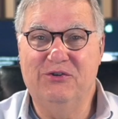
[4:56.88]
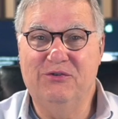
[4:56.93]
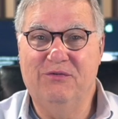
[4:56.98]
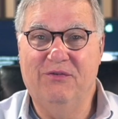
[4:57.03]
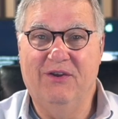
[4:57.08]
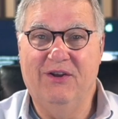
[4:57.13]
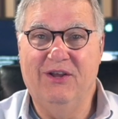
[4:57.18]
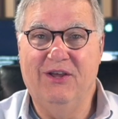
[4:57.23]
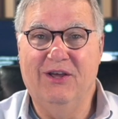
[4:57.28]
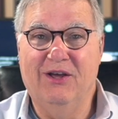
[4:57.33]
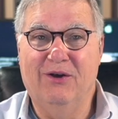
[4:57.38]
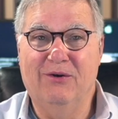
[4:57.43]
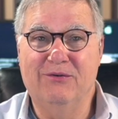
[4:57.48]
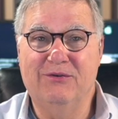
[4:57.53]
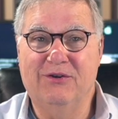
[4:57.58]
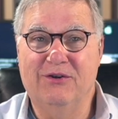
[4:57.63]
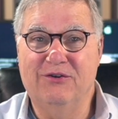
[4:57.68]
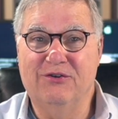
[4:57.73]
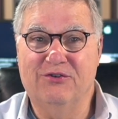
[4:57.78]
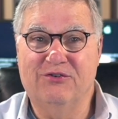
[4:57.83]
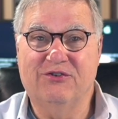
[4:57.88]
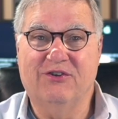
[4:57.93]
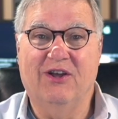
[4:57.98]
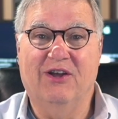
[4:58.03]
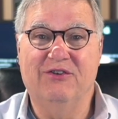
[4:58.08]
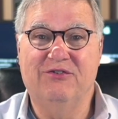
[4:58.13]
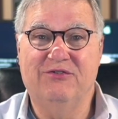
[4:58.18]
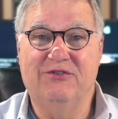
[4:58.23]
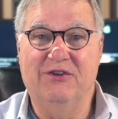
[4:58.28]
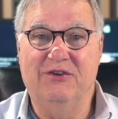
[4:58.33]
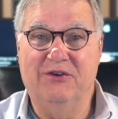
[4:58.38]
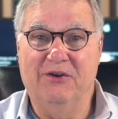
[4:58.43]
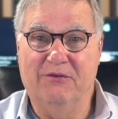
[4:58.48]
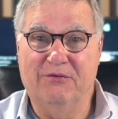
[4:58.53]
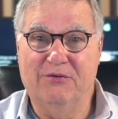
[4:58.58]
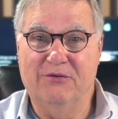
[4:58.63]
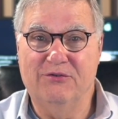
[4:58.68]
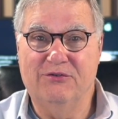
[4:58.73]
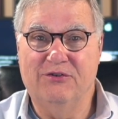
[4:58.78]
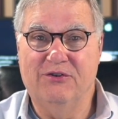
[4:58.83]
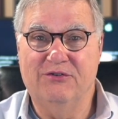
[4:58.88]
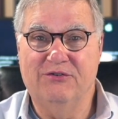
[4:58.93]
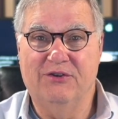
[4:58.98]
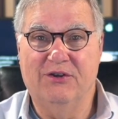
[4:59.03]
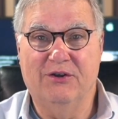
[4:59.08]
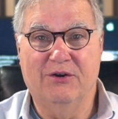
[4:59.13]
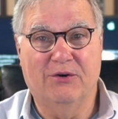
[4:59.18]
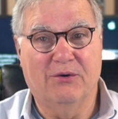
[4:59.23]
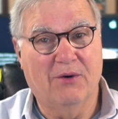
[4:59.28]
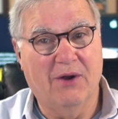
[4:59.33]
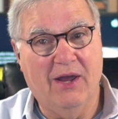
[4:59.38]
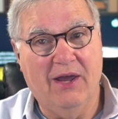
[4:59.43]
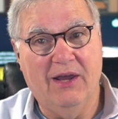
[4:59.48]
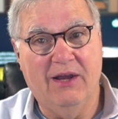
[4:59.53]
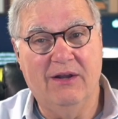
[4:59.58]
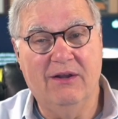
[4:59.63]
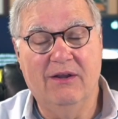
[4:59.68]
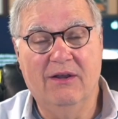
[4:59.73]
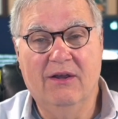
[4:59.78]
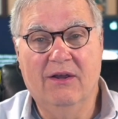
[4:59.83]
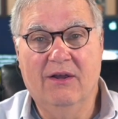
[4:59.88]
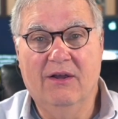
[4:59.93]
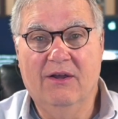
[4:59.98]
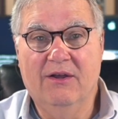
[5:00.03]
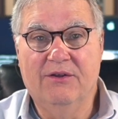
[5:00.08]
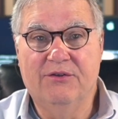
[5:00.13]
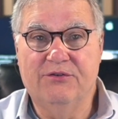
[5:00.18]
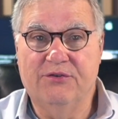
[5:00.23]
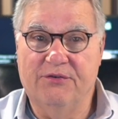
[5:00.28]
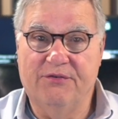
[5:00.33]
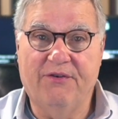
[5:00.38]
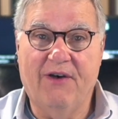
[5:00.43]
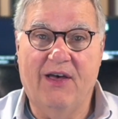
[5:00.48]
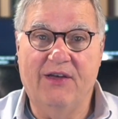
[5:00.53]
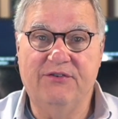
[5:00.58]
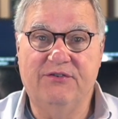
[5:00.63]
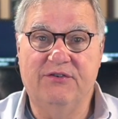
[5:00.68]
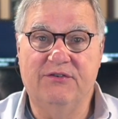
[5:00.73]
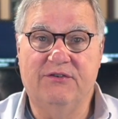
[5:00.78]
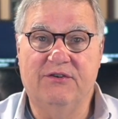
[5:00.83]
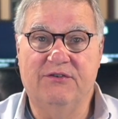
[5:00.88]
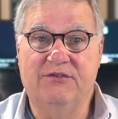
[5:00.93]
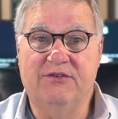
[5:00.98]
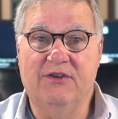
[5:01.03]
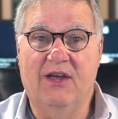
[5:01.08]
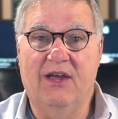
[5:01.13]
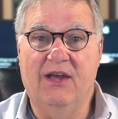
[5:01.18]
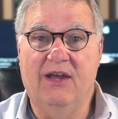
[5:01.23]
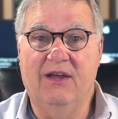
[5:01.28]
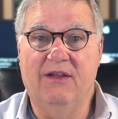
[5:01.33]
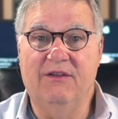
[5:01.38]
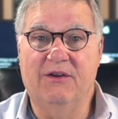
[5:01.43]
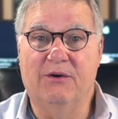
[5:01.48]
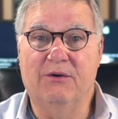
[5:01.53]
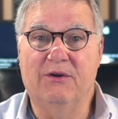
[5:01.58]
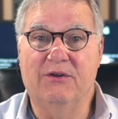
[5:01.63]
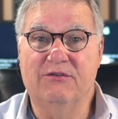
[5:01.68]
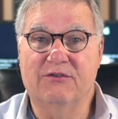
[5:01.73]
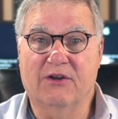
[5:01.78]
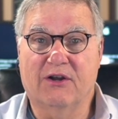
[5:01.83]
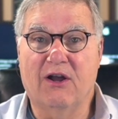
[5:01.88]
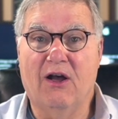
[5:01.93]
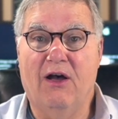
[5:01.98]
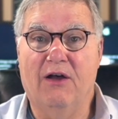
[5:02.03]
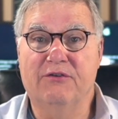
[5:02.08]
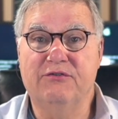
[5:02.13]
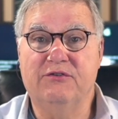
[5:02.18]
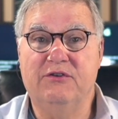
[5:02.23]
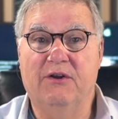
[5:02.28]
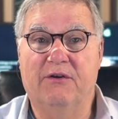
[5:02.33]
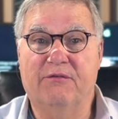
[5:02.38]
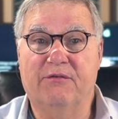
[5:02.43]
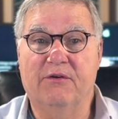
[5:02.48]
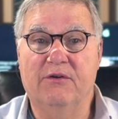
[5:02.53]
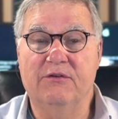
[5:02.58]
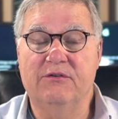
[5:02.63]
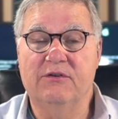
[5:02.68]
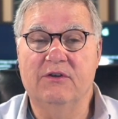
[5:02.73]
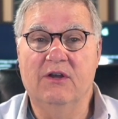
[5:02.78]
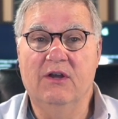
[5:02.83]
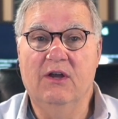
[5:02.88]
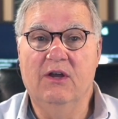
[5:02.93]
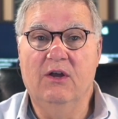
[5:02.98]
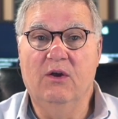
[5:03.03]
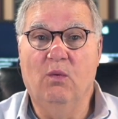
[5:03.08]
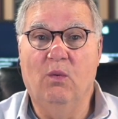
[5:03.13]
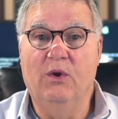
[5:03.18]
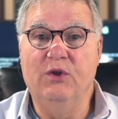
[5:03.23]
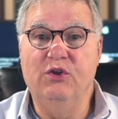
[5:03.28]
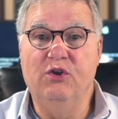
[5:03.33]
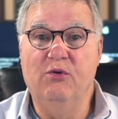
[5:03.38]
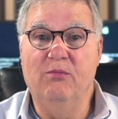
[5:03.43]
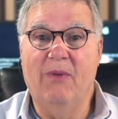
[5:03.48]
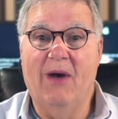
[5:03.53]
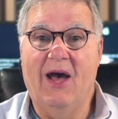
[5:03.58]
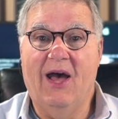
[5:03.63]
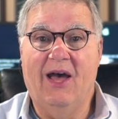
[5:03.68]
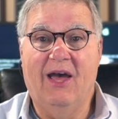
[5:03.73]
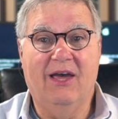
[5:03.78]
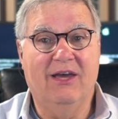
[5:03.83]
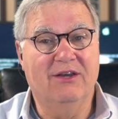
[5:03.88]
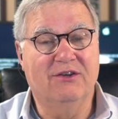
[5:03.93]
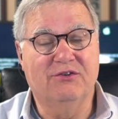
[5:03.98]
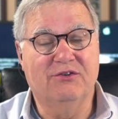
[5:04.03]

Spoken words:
this video to discuss the differences in grade, suffice it to say there is a cost difference when you buy